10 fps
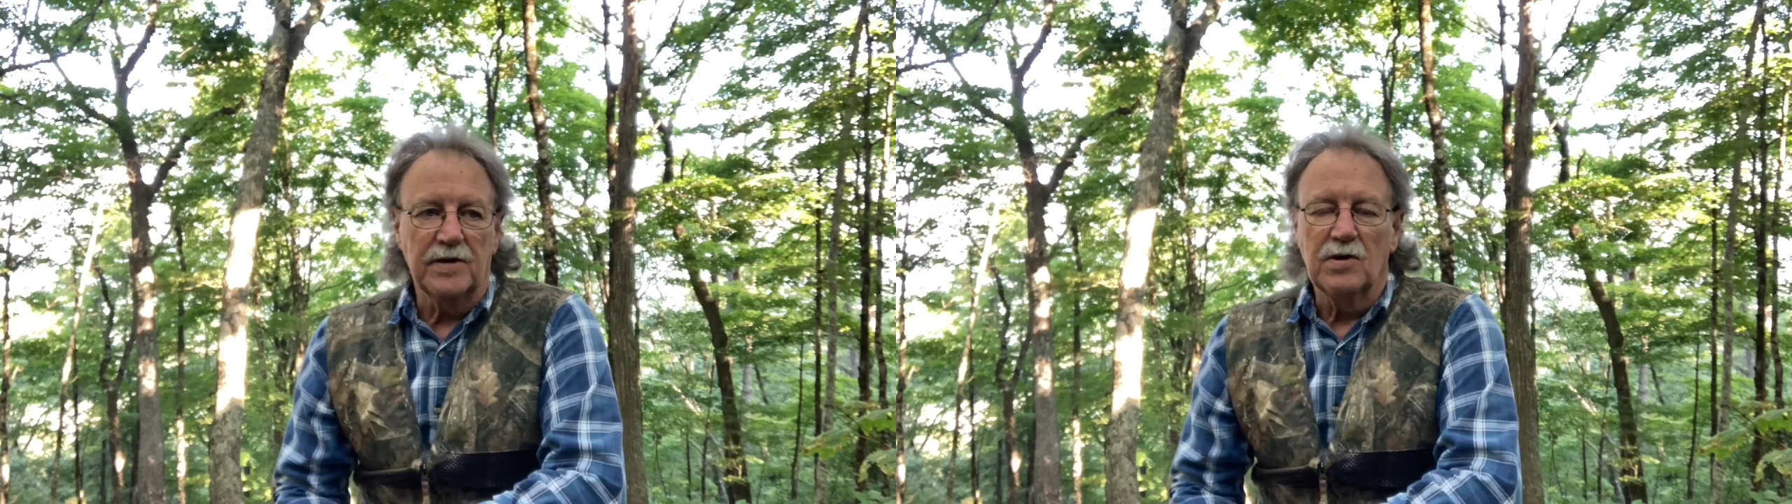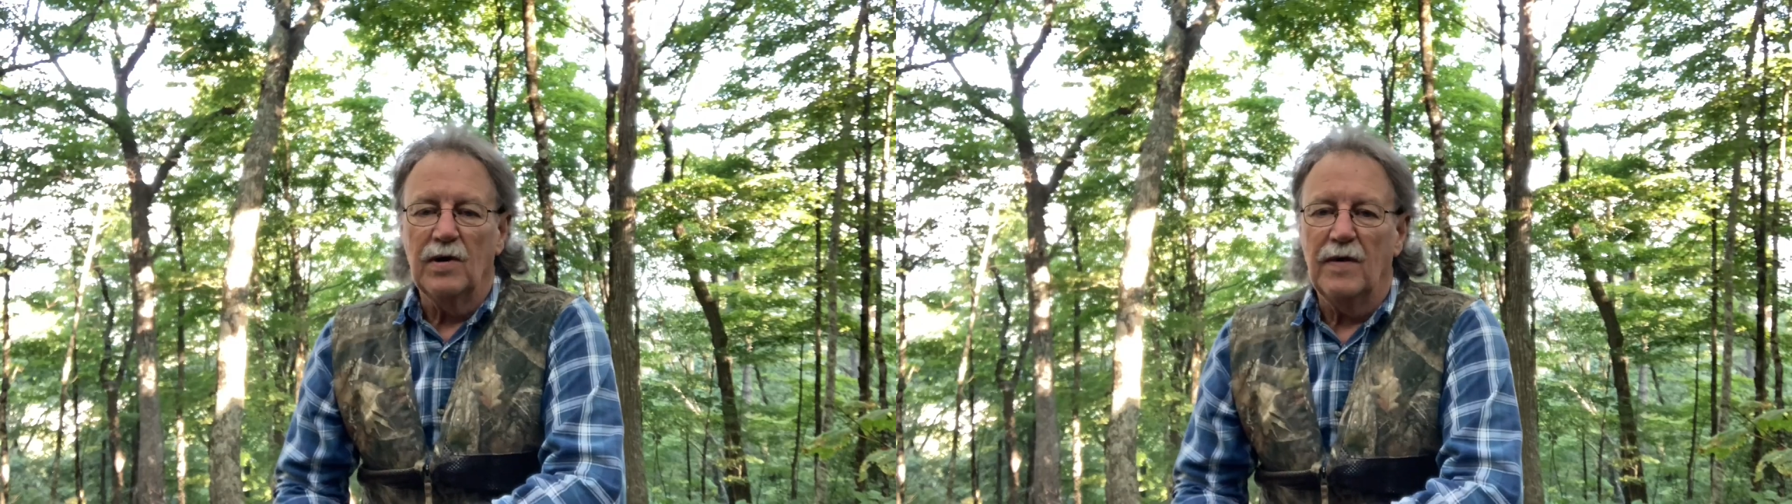
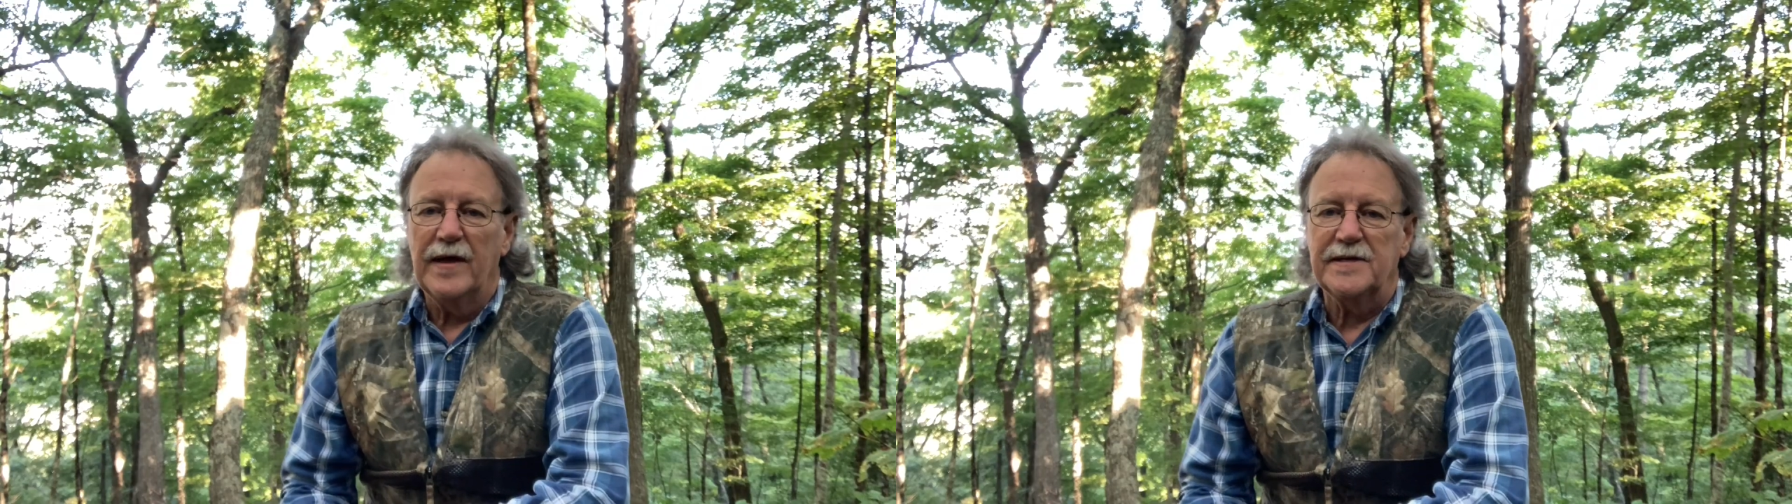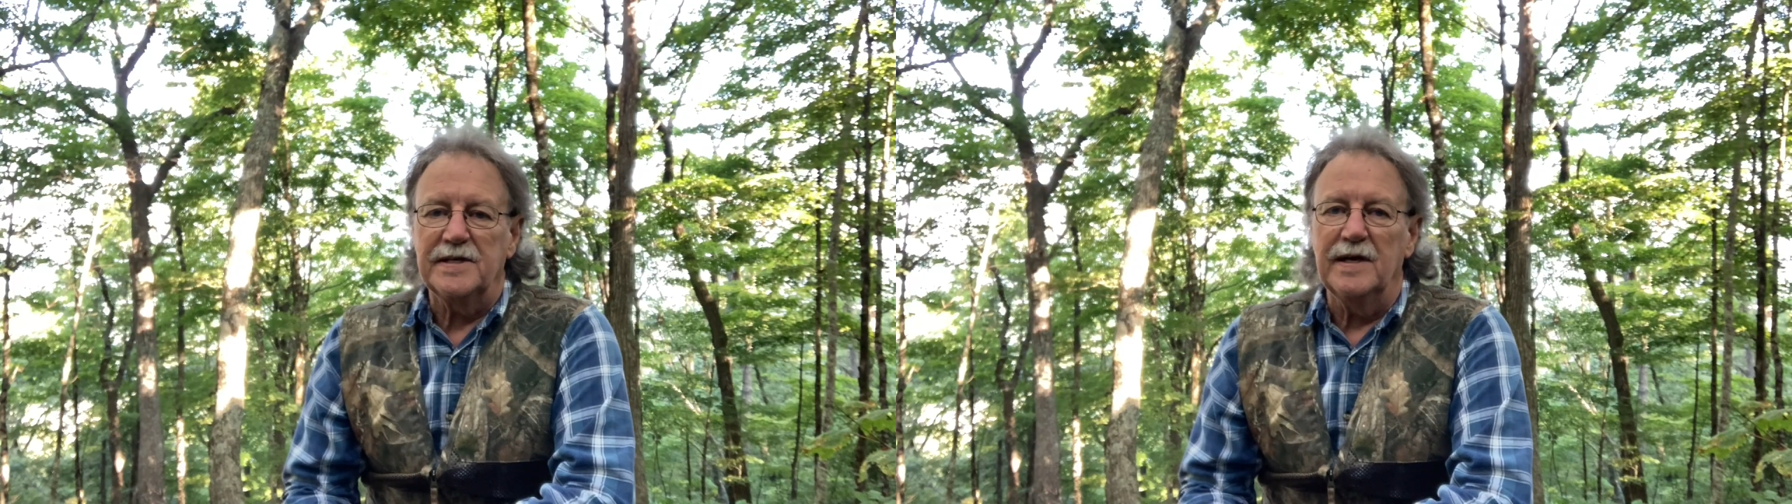you all,
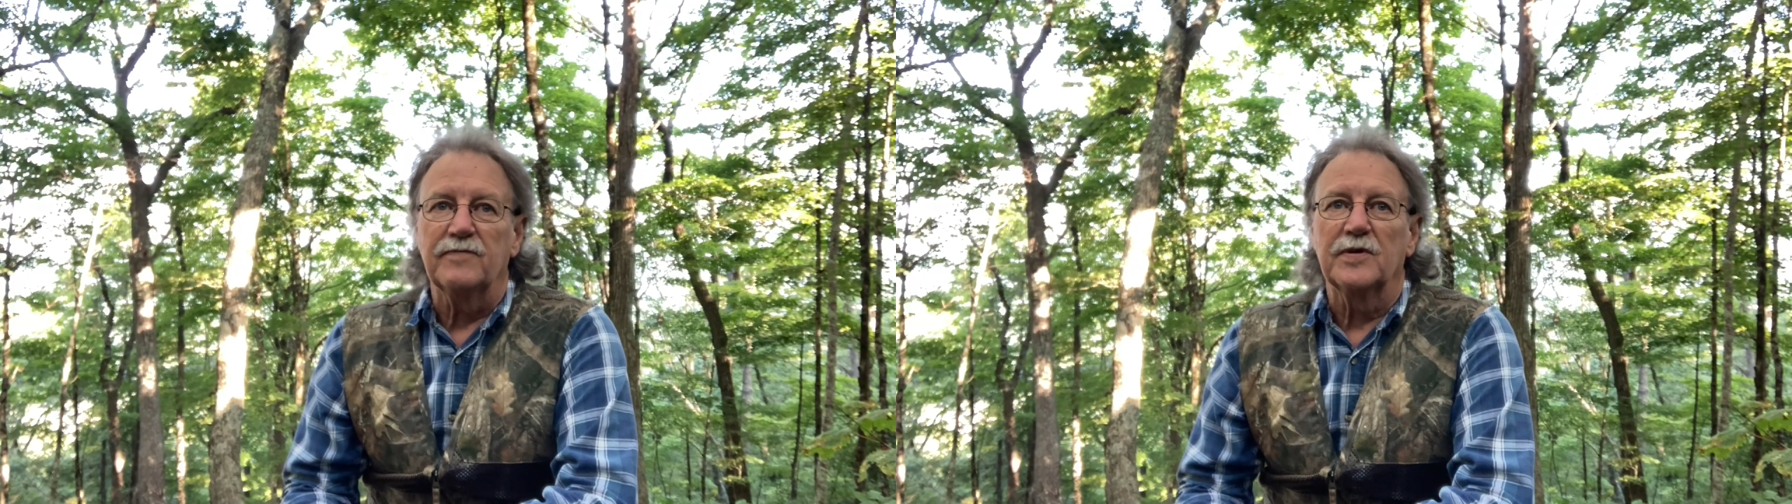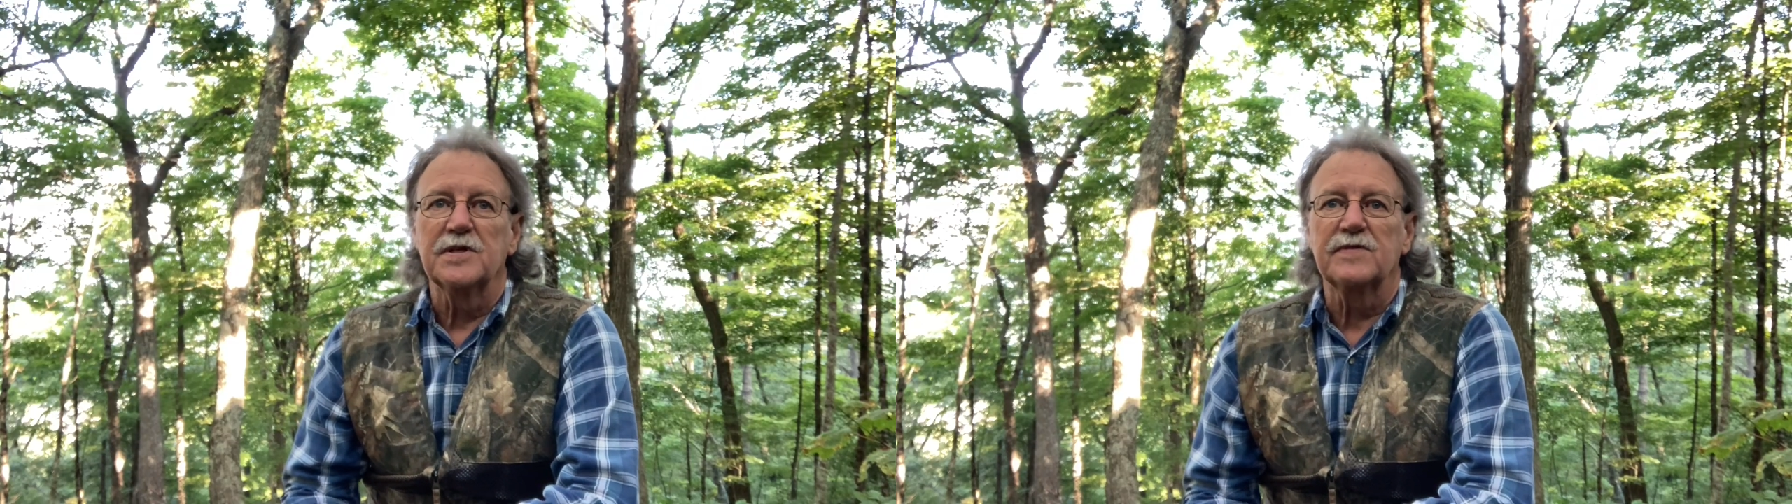that's it
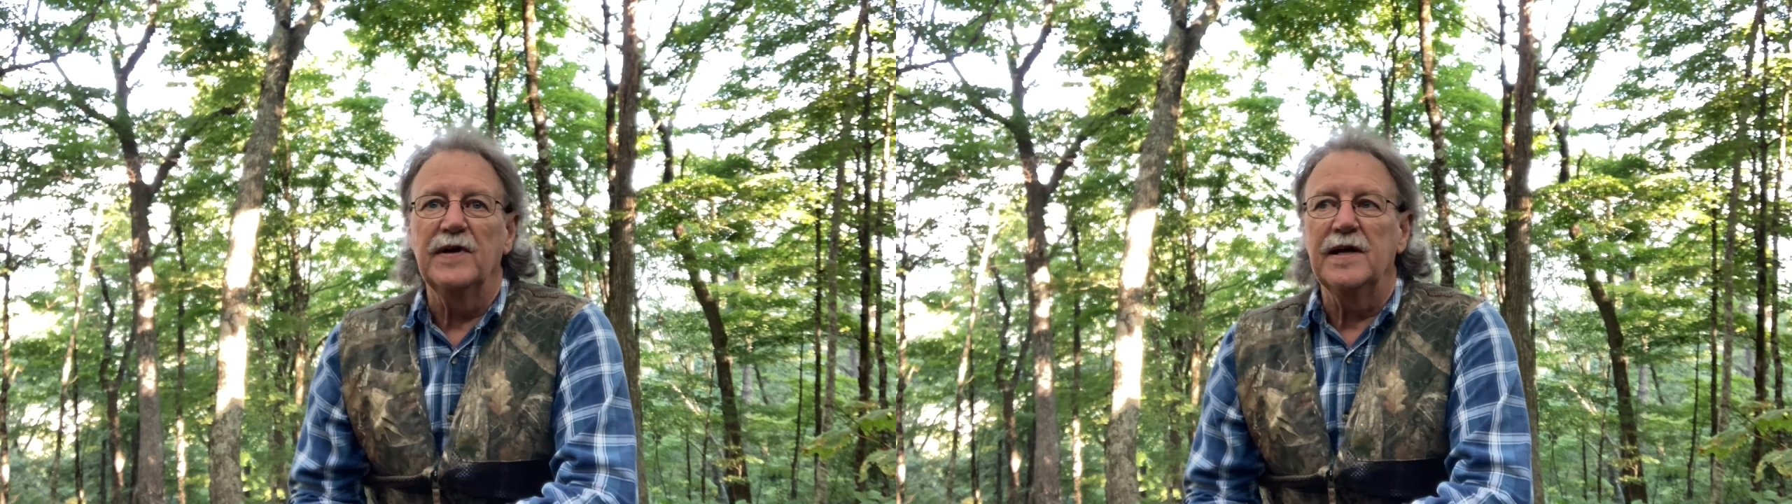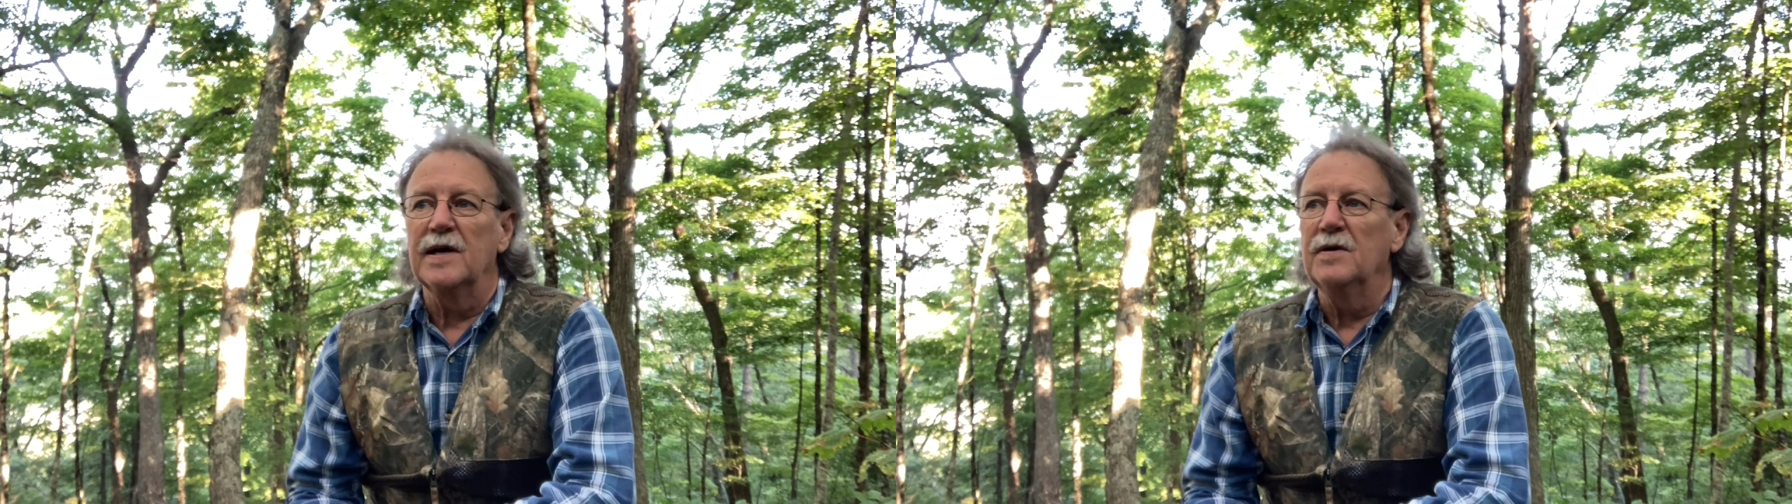for this
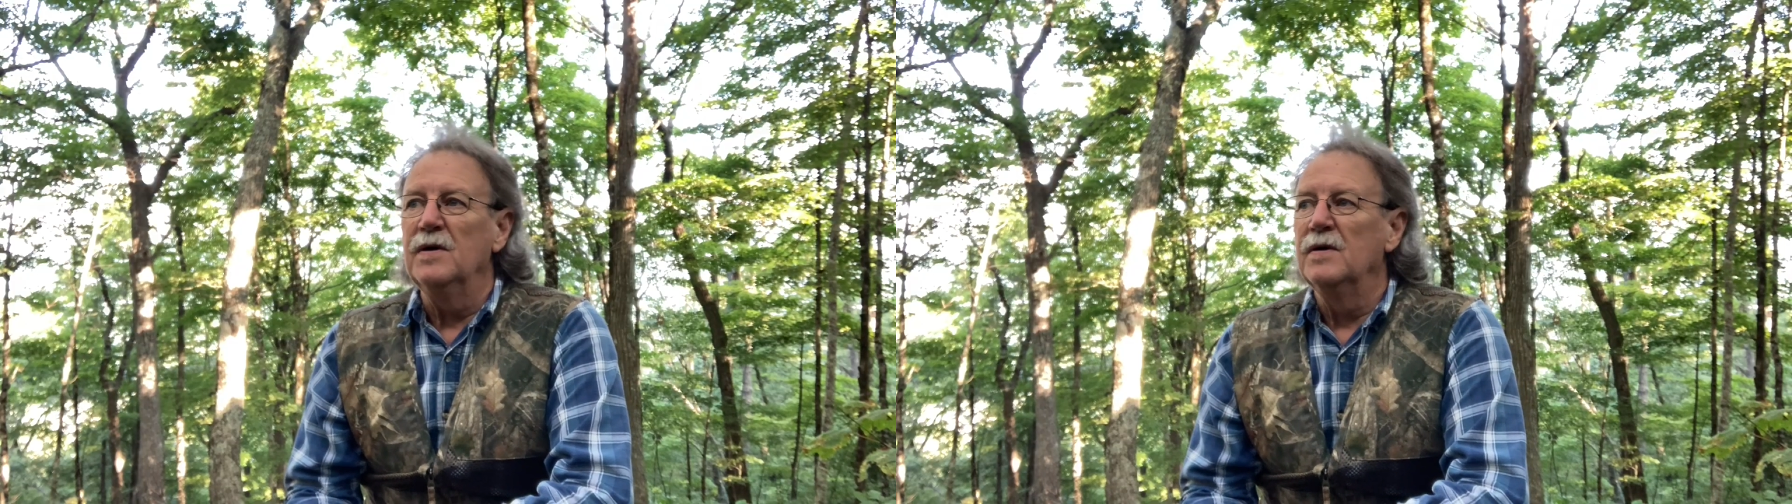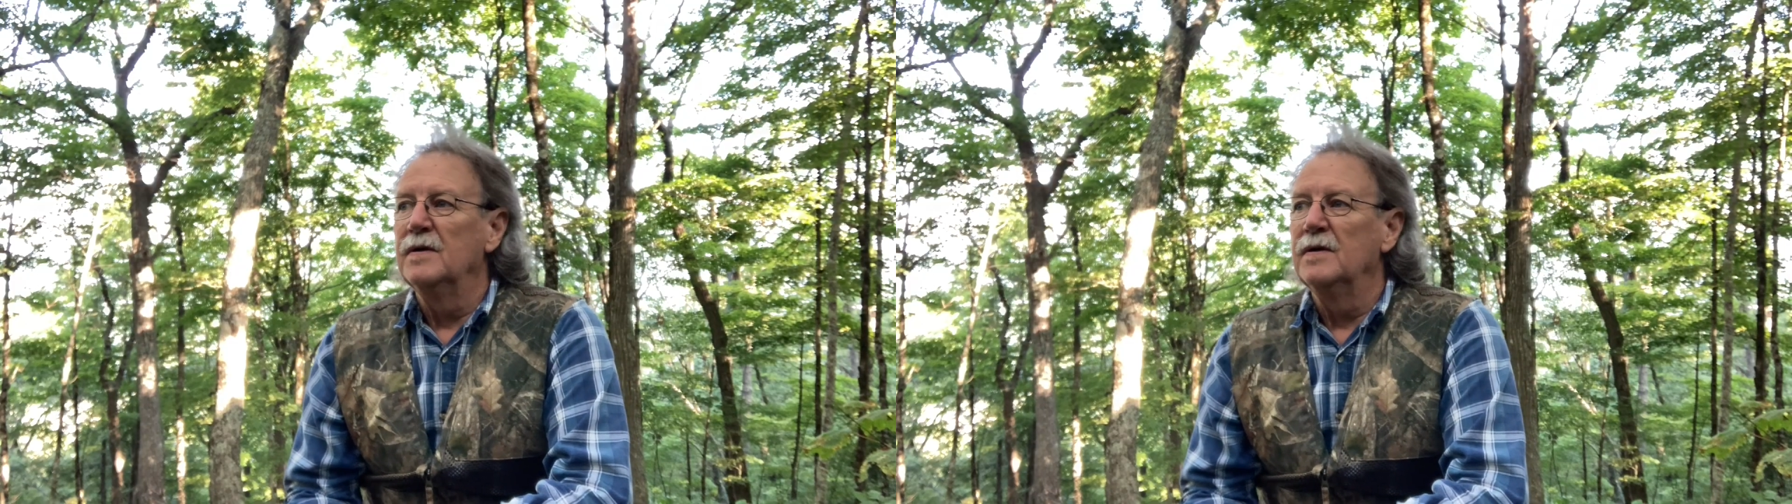video.